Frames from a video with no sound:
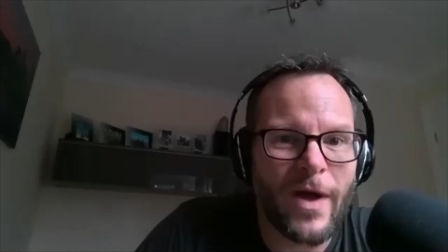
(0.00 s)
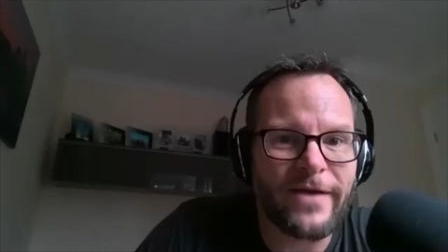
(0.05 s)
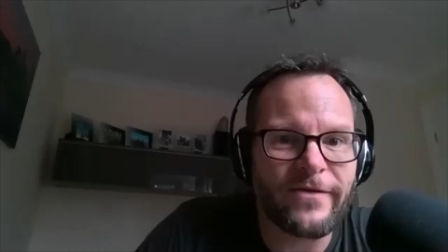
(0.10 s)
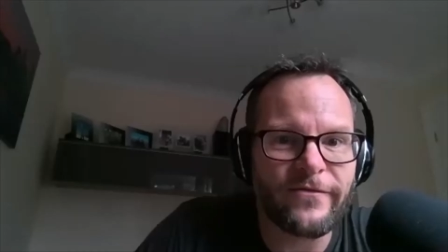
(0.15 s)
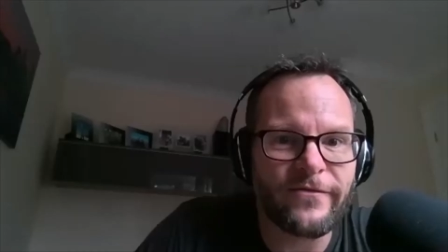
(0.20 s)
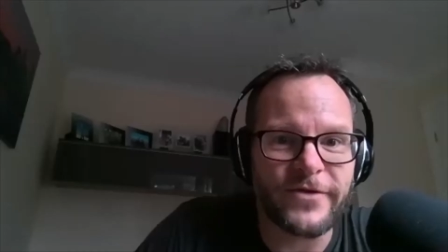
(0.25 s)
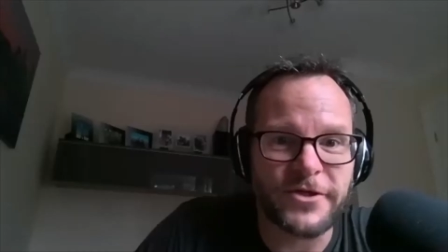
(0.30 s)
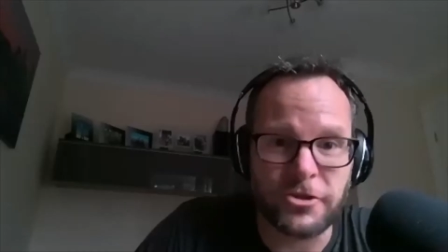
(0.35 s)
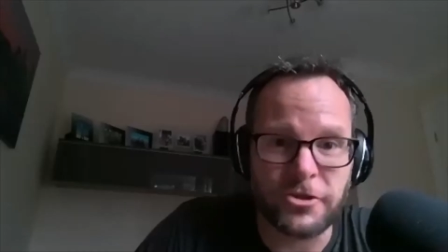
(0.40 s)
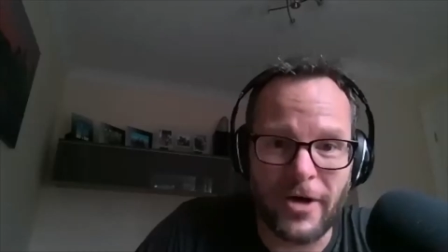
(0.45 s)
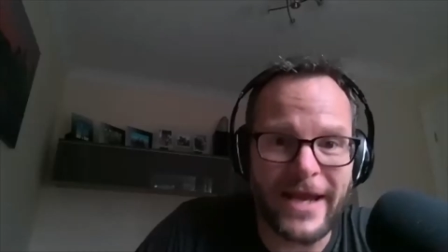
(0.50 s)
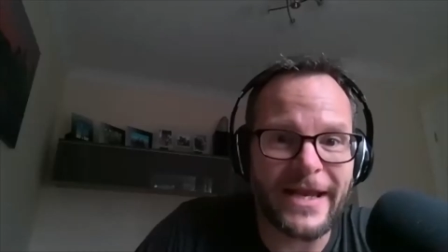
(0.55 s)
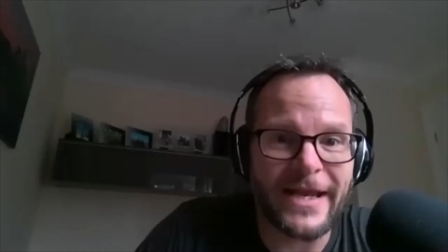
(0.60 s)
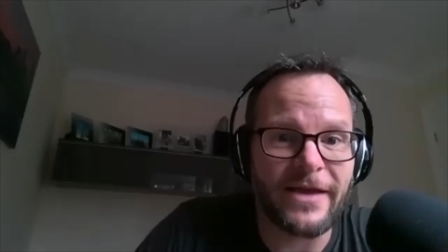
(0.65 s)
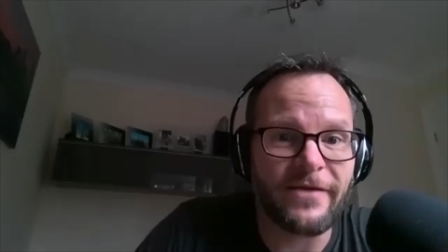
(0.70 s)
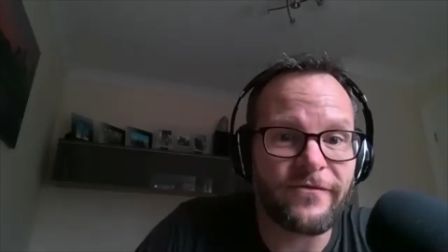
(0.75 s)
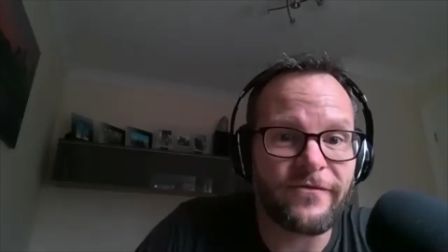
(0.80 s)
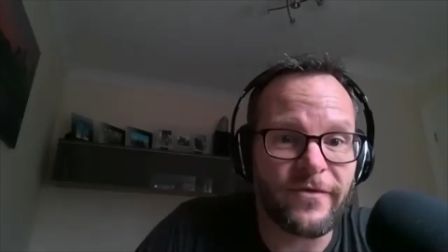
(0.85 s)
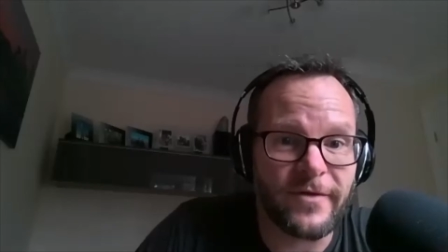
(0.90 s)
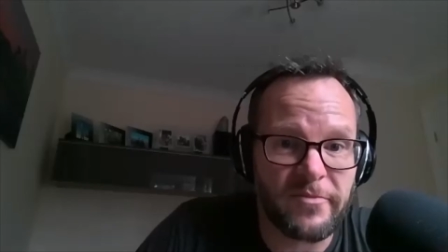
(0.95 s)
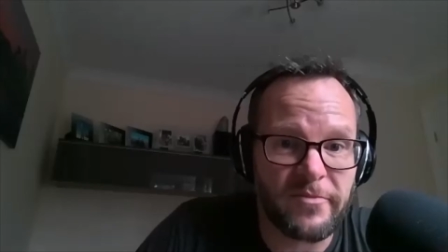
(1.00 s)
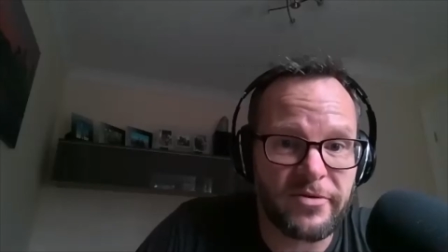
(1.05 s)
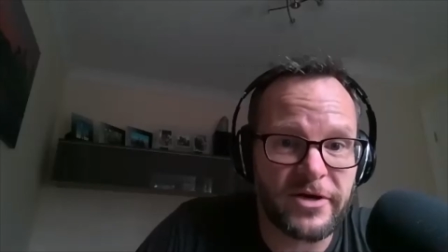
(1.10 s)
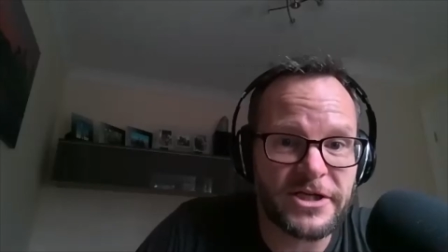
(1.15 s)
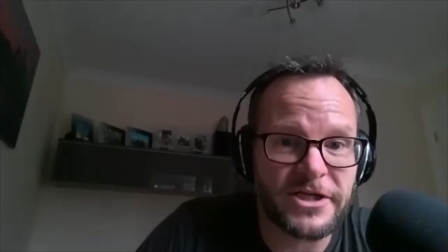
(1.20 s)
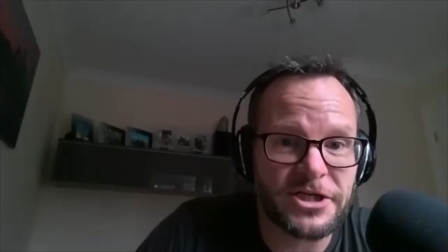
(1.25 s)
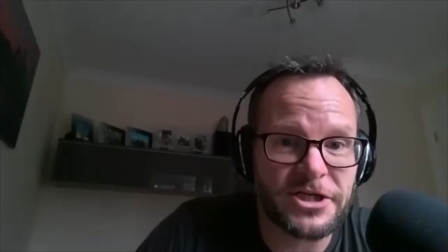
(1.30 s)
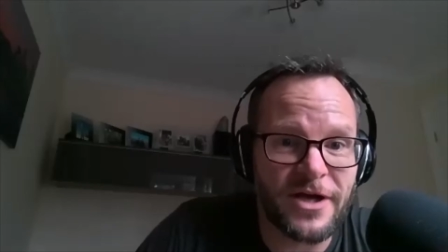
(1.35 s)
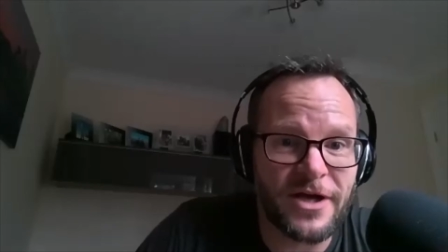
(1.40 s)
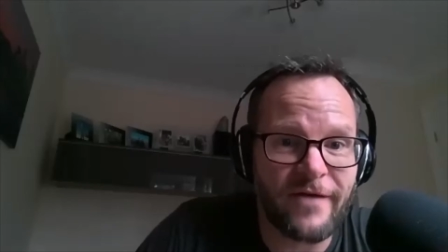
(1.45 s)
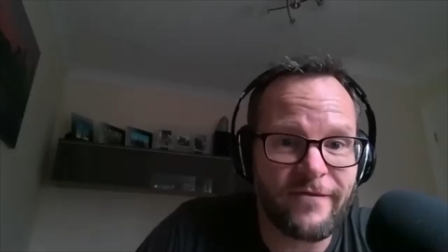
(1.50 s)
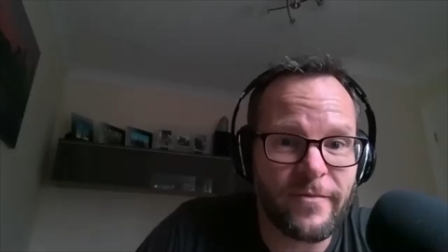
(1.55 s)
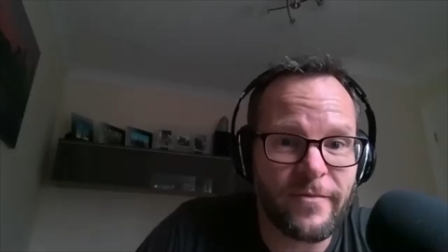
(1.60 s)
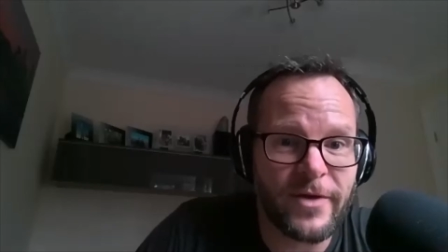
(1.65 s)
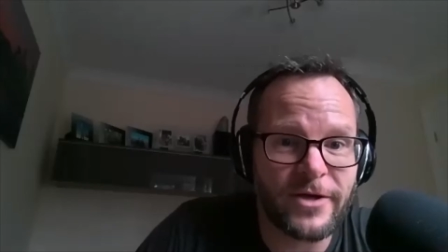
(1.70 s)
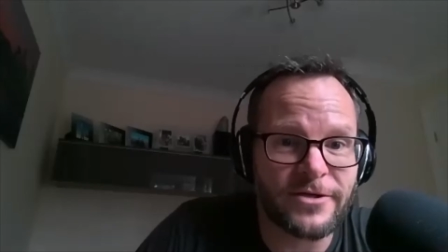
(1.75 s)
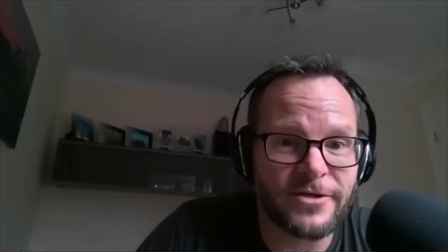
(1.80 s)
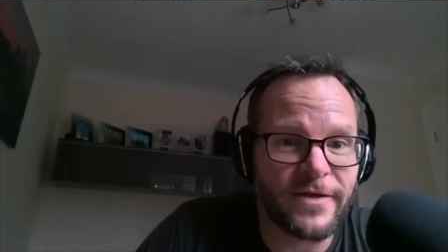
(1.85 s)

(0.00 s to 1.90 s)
for training from the British government,